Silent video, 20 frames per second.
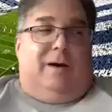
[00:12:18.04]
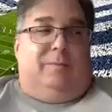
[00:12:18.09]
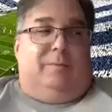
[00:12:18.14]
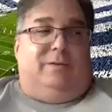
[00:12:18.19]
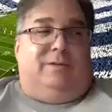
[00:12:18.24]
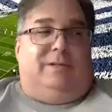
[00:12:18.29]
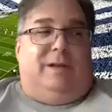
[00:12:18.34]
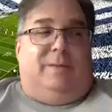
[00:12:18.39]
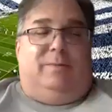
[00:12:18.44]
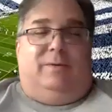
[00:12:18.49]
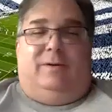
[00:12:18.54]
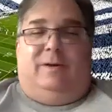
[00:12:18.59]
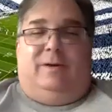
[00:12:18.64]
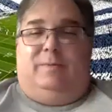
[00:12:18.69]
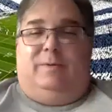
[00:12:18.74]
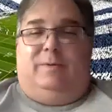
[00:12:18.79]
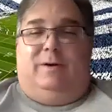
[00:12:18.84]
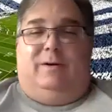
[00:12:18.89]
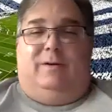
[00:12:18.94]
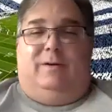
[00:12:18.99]
am stepping
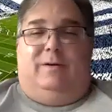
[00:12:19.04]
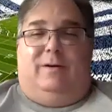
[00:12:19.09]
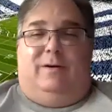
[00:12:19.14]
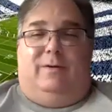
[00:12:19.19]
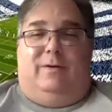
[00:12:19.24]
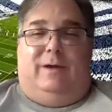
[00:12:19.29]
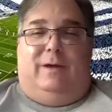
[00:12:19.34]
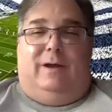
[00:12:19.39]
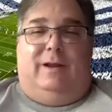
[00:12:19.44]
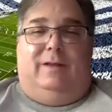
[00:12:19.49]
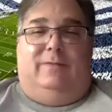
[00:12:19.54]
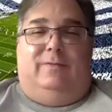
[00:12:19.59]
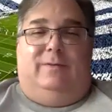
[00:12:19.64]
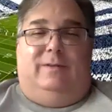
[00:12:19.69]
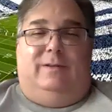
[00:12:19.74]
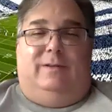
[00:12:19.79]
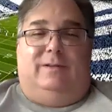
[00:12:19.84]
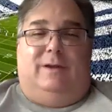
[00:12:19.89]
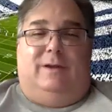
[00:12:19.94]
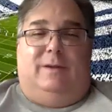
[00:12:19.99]
up here already for
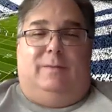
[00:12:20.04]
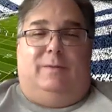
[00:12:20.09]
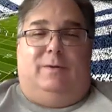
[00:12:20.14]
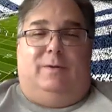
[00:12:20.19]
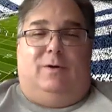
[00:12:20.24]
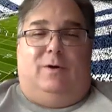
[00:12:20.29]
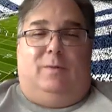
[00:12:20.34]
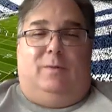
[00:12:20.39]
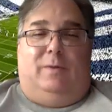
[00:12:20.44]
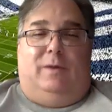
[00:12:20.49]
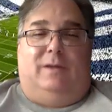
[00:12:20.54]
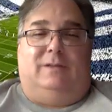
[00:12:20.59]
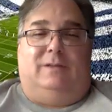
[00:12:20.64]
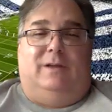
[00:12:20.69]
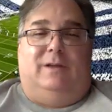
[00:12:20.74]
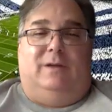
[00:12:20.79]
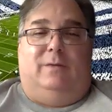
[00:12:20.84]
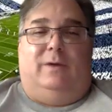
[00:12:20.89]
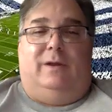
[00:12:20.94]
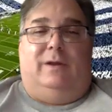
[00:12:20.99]
this guy. I'm gonna call Penn
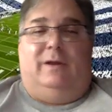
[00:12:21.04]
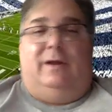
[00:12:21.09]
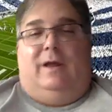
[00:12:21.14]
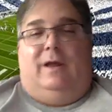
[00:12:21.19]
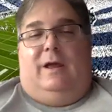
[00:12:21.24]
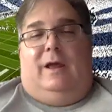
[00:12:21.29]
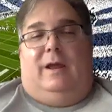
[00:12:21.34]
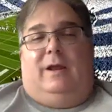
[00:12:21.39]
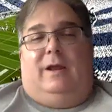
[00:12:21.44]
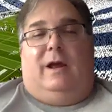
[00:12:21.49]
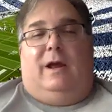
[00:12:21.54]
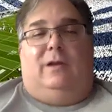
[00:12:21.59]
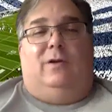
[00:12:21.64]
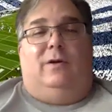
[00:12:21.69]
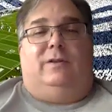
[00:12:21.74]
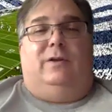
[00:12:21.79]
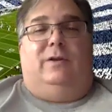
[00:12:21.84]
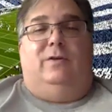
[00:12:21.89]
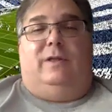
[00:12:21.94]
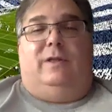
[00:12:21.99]
State win. I
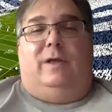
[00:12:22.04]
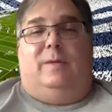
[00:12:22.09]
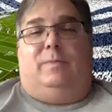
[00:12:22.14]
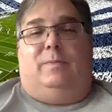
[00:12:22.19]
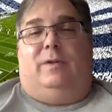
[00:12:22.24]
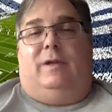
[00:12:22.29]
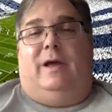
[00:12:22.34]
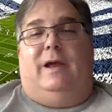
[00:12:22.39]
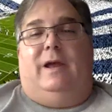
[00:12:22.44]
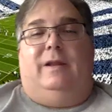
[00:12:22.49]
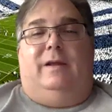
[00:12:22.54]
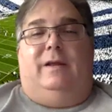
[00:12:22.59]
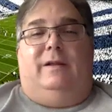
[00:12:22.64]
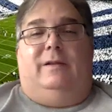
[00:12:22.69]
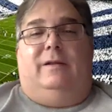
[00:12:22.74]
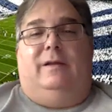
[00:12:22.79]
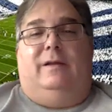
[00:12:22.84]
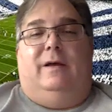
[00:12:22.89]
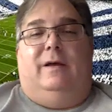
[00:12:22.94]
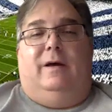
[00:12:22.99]
looked at who they played,
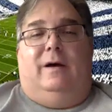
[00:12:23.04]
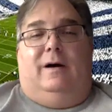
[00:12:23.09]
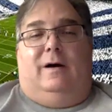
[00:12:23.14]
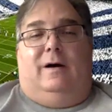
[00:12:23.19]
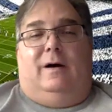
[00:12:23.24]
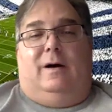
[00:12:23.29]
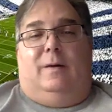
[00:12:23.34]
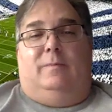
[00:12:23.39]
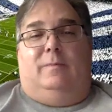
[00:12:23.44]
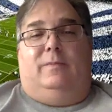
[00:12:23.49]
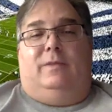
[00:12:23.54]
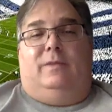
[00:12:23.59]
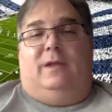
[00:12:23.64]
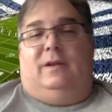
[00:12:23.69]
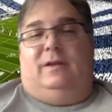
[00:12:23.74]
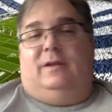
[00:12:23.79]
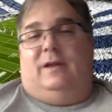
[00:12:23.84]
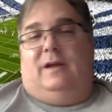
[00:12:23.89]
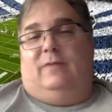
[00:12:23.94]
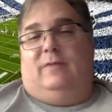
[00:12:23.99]
and um, they
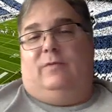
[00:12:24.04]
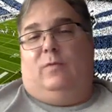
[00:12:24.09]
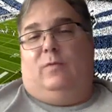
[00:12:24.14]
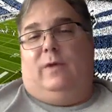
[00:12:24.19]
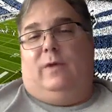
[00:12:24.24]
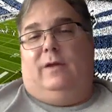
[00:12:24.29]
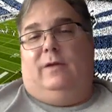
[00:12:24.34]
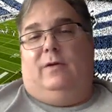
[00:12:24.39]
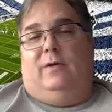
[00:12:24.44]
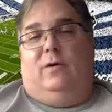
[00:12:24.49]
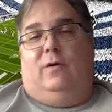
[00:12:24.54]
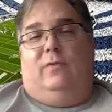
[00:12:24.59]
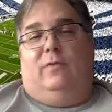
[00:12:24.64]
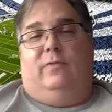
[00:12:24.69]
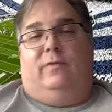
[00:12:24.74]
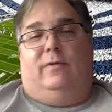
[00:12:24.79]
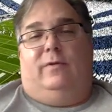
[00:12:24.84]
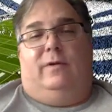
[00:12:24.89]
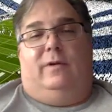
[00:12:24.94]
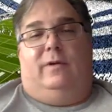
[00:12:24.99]
did have a win
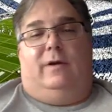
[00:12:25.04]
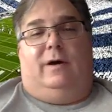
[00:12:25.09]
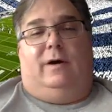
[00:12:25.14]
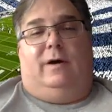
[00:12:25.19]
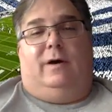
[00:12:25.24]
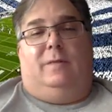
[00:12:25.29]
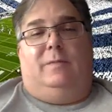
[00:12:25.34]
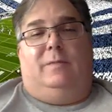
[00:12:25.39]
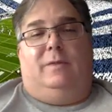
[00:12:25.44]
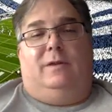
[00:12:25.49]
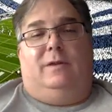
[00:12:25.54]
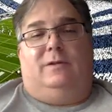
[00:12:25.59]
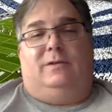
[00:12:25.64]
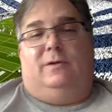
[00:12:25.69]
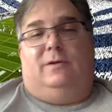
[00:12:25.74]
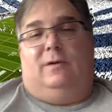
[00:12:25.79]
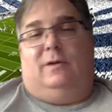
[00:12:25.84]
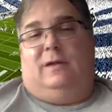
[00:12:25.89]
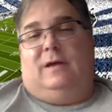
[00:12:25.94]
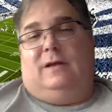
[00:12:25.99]
over uh,
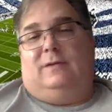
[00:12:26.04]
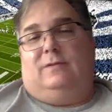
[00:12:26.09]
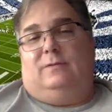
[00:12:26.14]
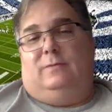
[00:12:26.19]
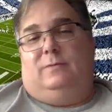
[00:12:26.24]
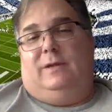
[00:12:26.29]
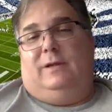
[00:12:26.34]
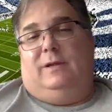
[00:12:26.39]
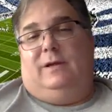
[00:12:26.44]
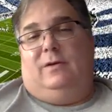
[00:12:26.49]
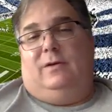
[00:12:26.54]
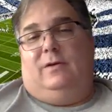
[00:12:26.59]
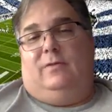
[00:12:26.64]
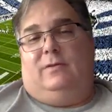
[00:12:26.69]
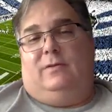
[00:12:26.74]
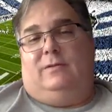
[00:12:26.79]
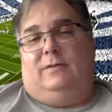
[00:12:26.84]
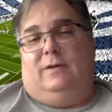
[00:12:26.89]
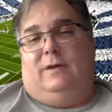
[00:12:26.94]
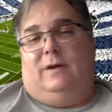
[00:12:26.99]
Minnesota last week in
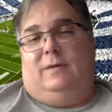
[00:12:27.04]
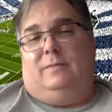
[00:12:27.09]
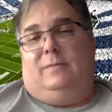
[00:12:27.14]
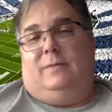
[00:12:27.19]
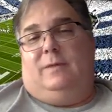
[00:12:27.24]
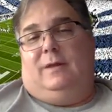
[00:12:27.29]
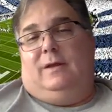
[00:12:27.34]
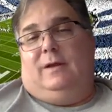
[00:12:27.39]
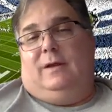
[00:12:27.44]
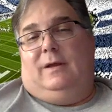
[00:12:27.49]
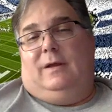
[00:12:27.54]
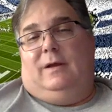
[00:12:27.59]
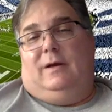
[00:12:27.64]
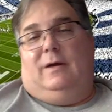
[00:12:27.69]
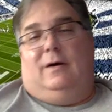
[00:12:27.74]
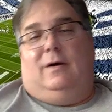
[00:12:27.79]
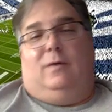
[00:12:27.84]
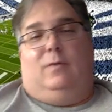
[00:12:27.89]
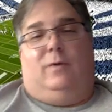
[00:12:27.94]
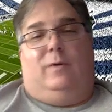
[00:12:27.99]
overtime,
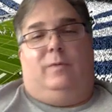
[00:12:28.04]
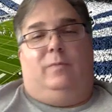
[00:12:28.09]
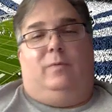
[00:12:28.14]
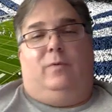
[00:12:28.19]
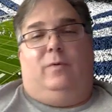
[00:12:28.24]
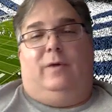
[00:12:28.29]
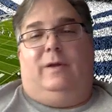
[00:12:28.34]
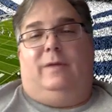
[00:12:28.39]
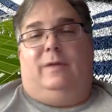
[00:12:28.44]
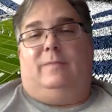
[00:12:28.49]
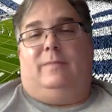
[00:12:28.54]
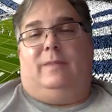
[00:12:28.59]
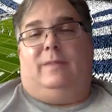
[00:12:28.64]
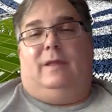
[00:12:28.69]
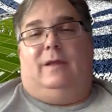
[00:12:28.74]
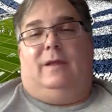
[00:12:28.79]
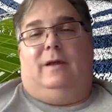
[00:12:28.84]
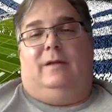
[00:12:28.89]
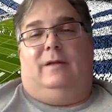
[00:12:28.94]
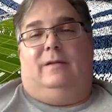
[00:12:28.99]
uh, one point,
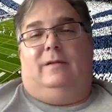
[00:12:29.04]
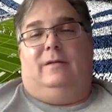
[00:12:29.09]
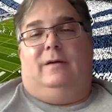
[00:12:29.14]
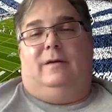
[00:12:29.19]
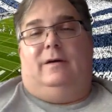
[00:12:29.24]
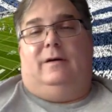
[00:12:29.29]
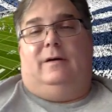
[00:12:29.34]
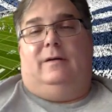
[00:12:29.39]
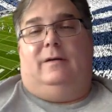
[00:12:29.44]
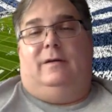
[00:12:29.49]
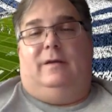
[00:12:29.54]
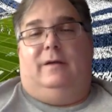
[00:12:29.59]
and uh,